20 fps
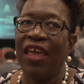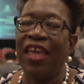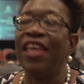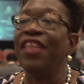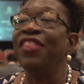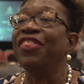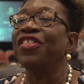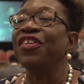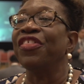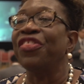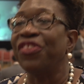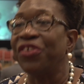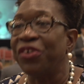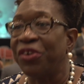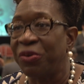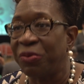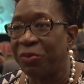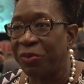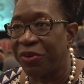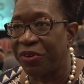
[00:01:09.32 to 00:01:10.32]
in the
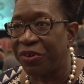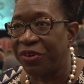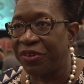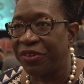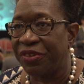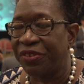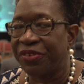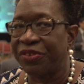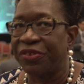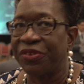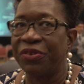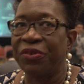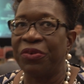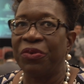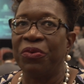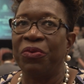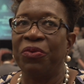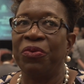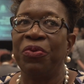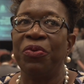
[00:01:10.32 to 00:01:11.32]
third world,
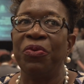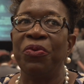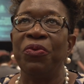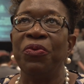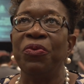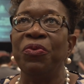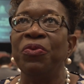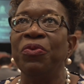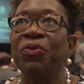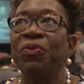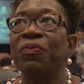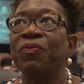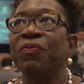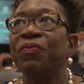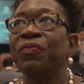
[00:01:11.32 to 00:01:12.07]
who